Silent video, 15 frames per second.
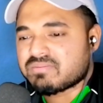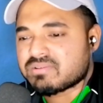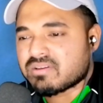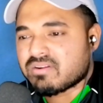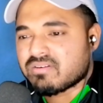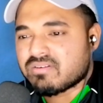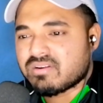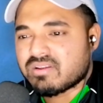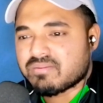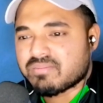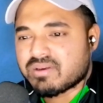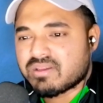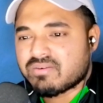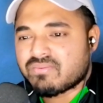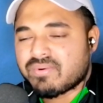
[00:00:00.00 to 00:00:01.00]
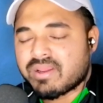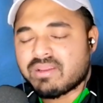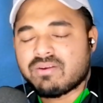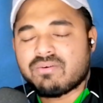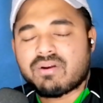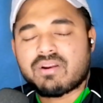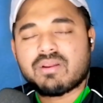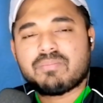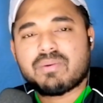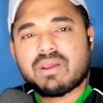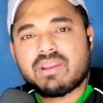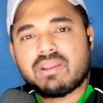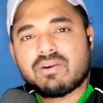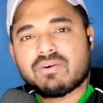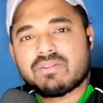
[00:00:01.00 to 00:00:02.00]
Absolutely, man. When you are
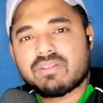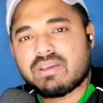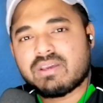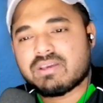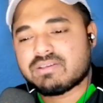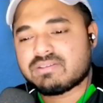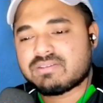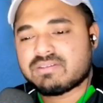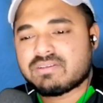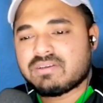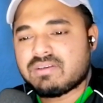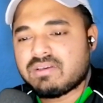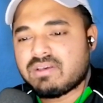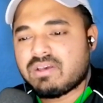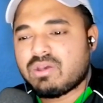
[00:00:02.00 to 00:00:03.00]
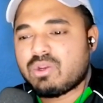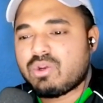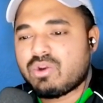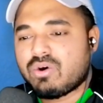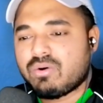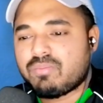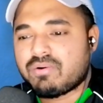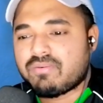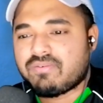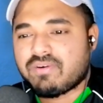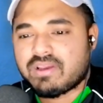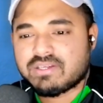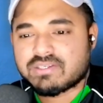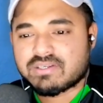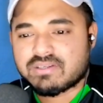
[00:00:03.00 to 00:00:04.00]
depending On this, no
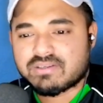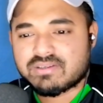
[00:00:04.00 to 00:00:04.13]
profession.